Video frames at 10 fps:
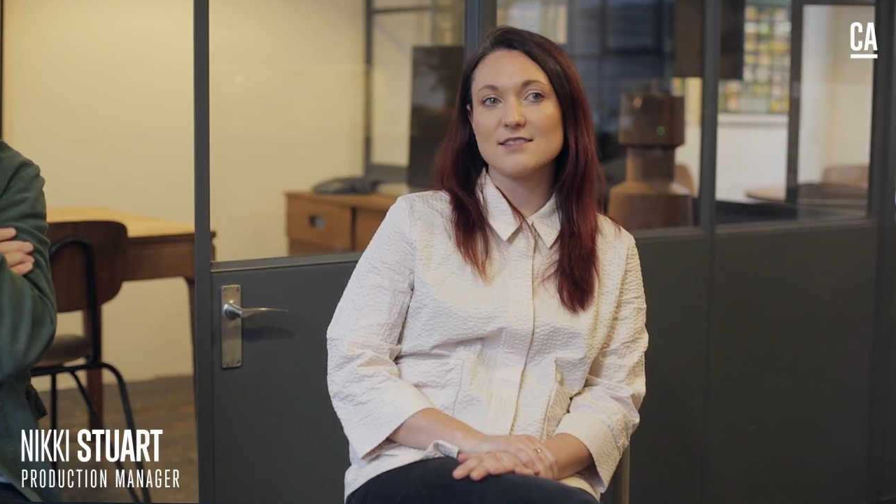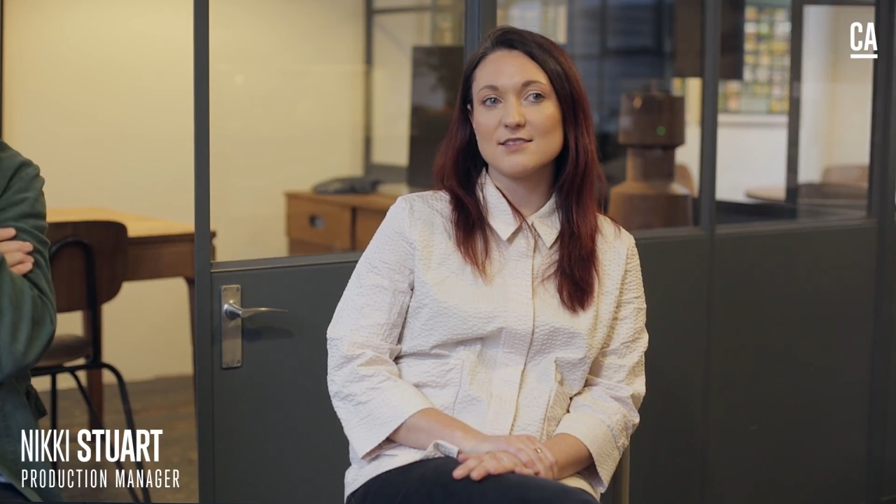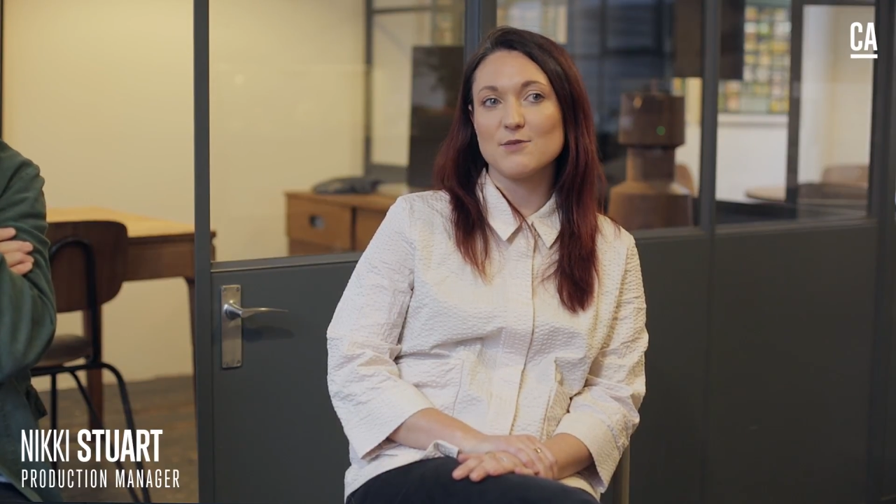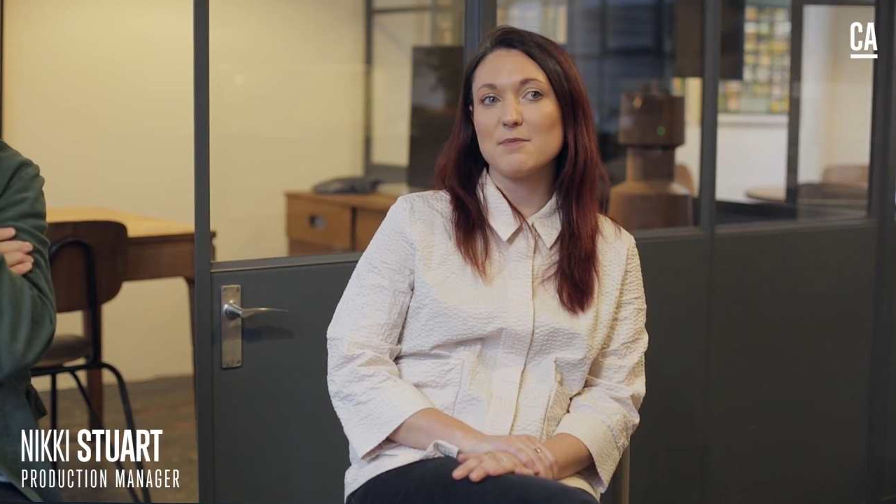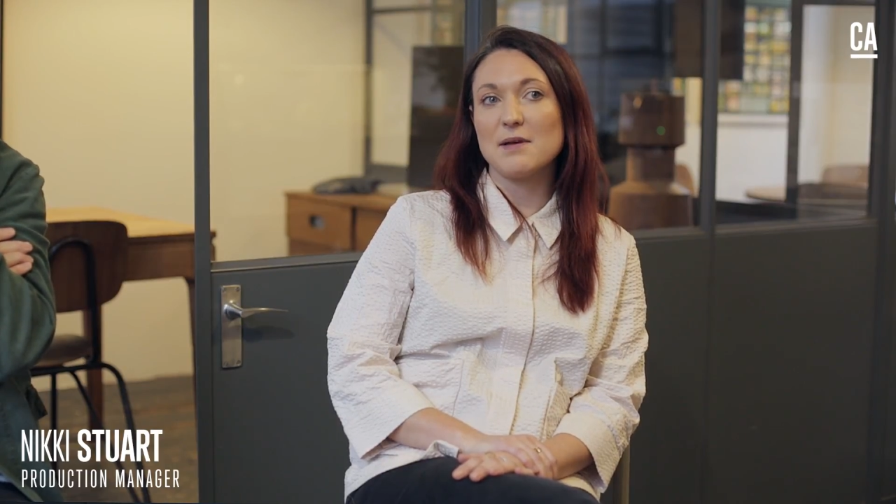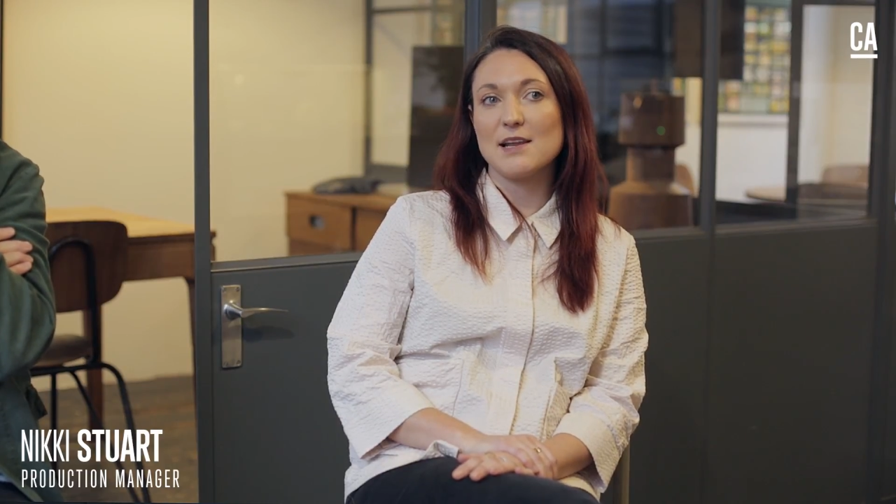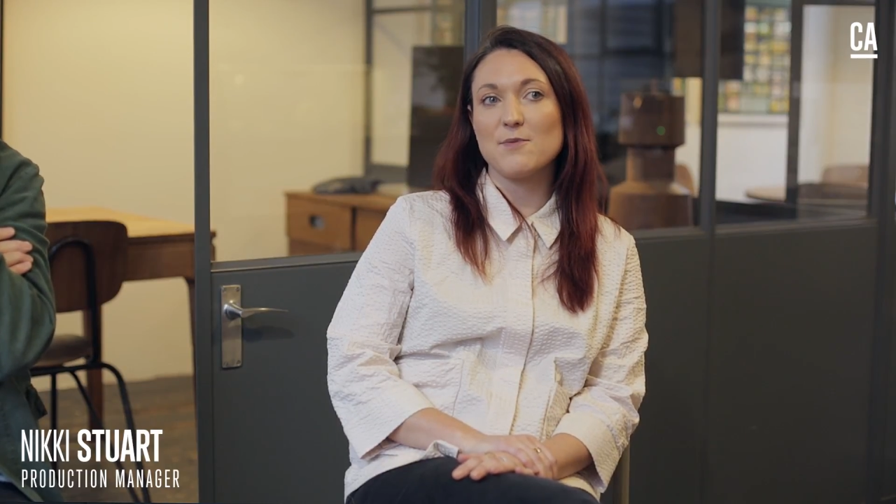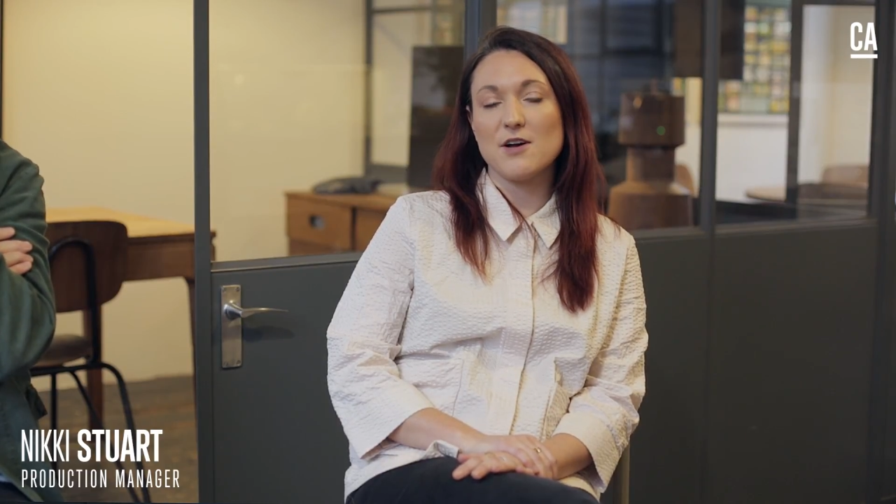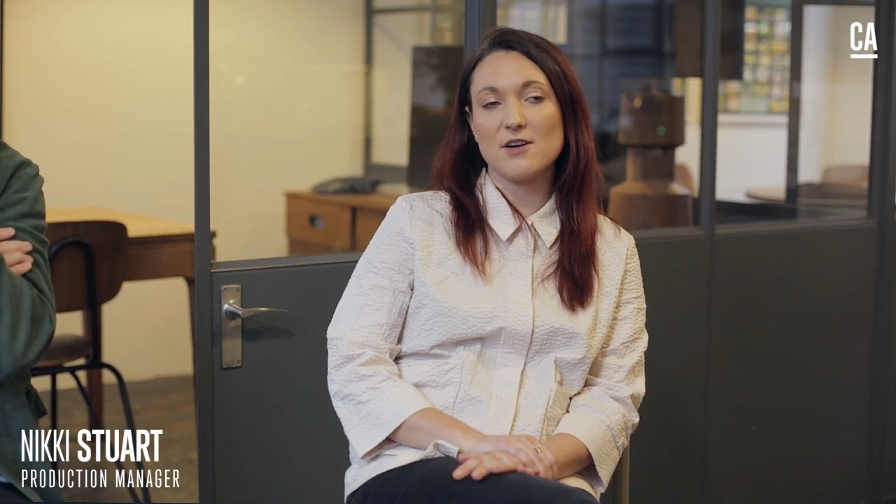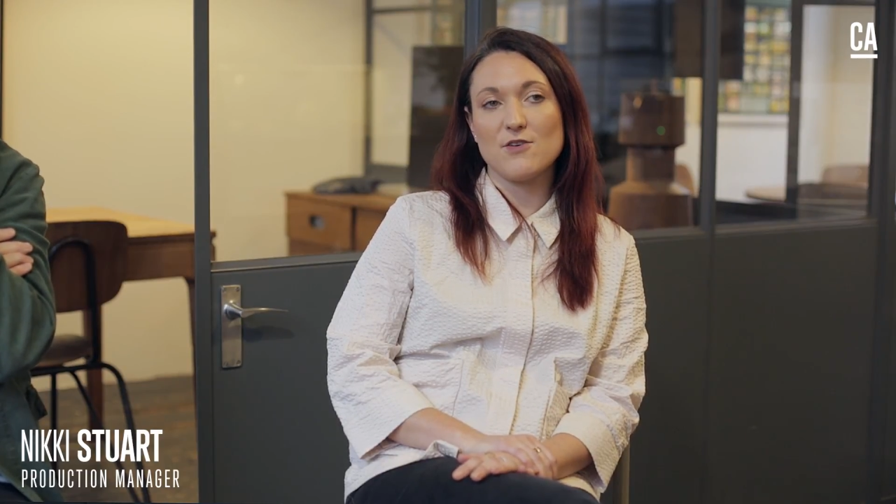so I mainly
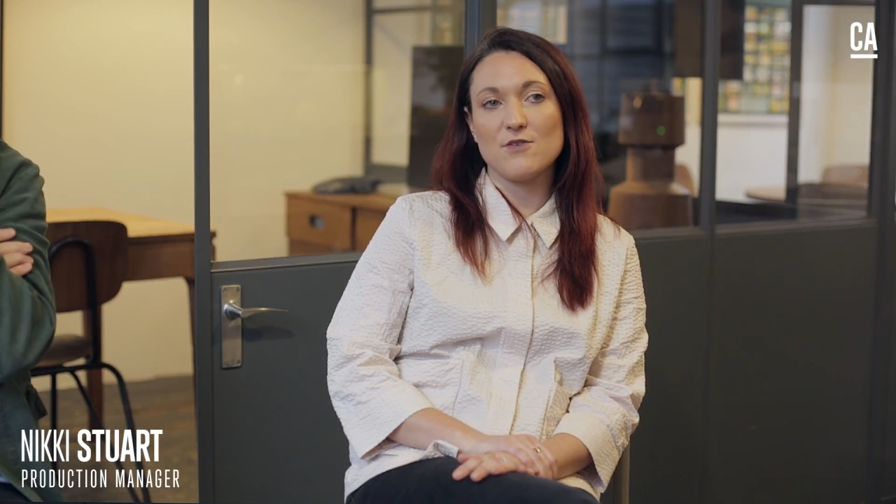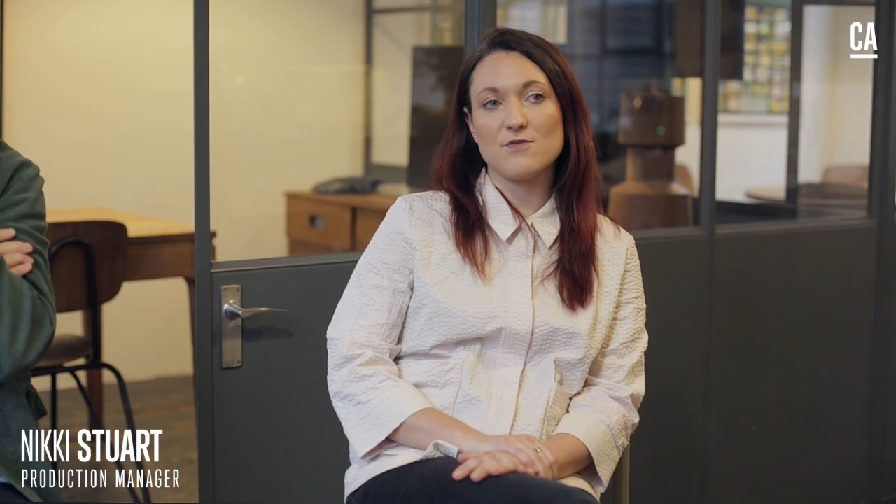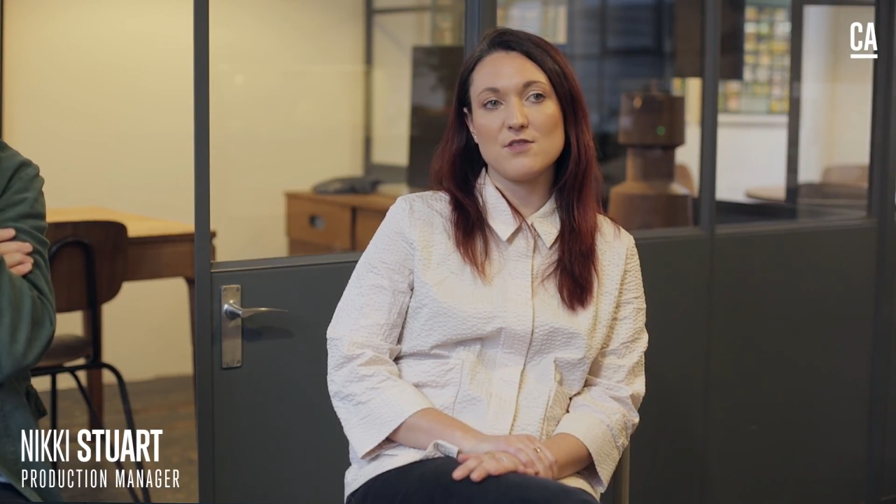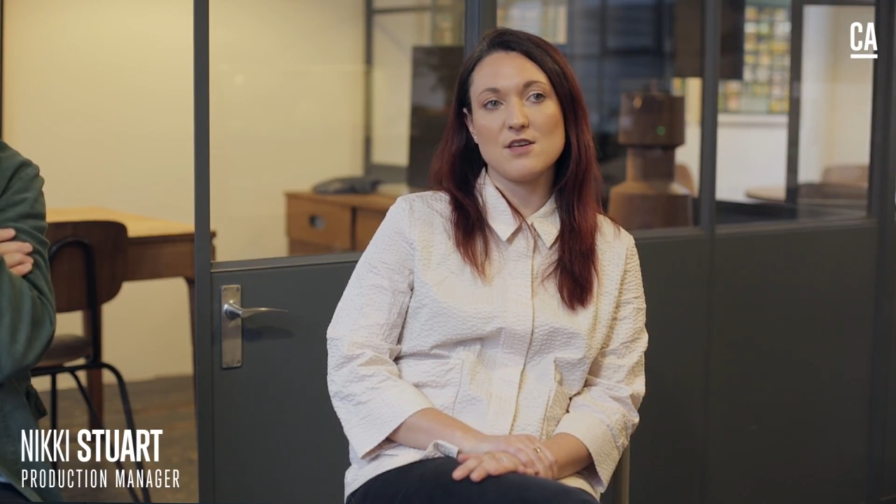work on